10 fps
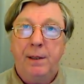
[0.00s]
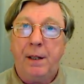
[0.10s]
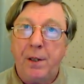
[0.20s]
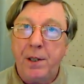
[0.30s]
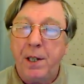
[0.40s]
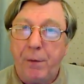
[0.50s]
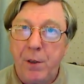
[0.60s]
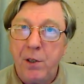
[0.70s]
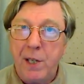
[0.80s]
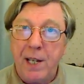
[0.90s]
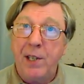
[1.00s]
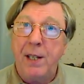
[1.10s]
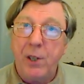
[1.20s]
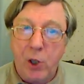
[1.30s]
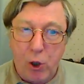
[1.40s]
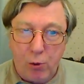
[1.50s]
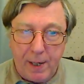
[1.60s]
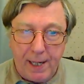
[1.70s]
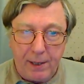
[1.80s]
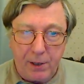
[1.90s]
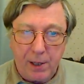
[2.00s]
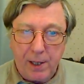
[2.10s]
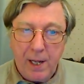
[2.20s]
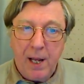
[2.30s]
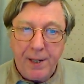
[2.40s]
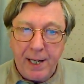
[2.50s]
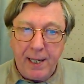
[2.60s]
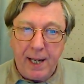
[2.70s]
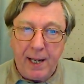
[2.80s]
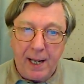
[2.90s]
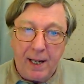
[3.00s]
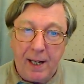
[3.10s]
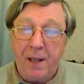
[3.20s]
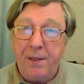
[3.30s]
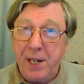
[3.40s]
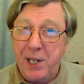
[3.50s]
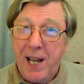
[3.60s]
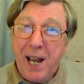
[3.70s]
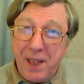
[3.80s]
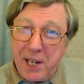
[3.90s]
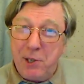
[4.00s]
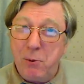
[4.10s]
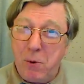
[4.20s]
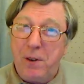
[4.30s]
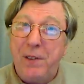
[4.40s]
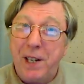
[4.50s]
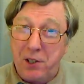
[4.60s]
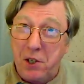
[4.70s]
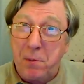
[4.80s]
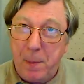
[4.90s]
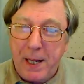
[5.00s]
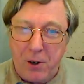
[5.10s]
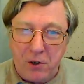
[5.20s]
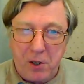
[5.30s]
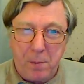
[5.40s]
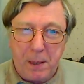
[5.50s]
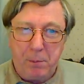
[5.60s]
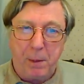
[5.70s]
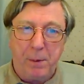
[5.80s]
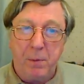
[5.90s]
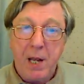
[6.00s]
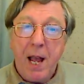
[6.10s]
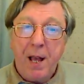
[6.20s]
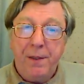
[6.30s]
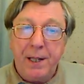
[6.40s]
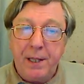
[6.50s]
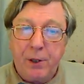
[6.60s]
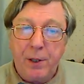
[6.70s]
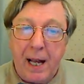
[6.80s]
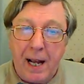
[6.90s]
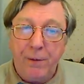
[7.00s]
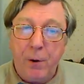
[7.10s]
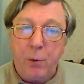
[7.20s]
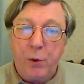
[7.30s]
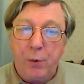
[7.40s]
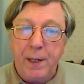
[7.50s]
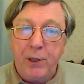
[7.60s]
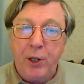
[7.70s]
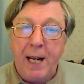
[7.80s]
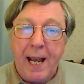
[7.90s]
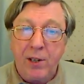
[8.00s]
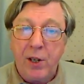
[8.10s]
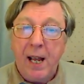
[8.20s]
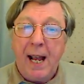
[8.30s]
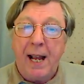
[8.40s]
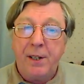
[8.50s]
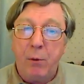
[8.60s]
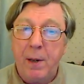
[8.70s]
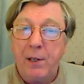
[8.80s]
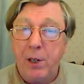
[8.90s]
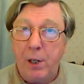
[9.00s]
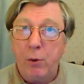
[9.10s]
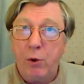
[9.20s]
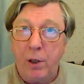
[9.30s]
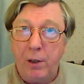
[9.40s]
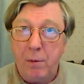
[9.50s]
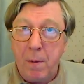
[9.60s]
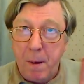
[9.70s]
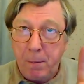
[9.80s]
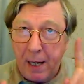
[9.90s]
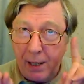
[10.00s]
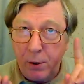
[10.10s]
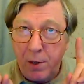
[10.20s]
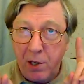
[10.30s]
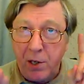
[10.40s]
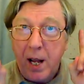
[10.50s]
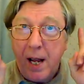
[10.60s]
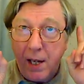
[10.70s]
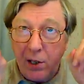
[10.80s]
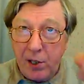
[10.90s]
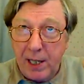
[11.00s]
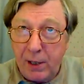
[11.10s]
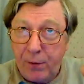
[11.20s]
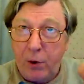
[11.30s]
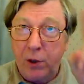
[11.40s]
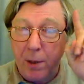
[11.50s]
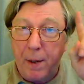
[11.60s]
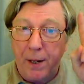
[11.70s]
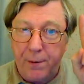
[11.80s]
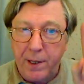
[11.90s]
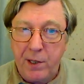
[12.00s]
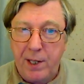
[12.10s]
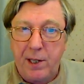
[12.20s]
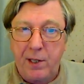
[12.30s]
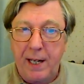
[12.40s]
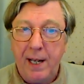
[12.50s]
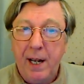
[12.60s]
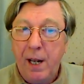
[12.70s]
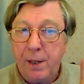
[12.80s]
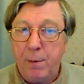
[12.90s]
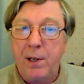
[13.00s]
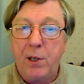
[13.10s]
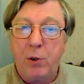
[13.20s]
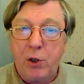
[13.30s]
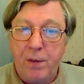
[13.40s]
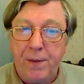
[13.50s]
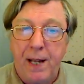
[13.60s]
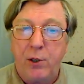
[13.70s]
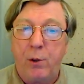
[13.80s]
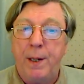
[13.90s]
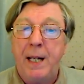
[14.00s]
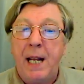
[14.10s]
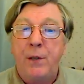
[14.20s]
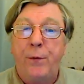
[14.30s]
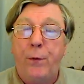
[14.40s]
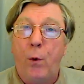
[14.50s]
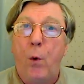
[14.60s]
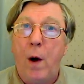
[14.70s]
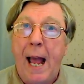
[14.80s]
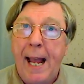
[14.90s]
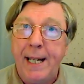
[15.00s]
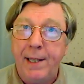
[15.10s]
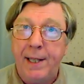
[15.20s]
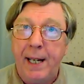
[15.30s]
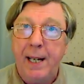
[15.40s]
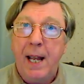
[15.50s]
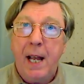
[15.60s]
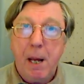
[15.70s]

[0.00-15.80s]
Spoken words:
Now, the other difference is in the screens. And this is one of the things that's been causing me problems. The iPhone 3GS had a resolution, remember I do this at 640 by 360, the resolution of that screen is 480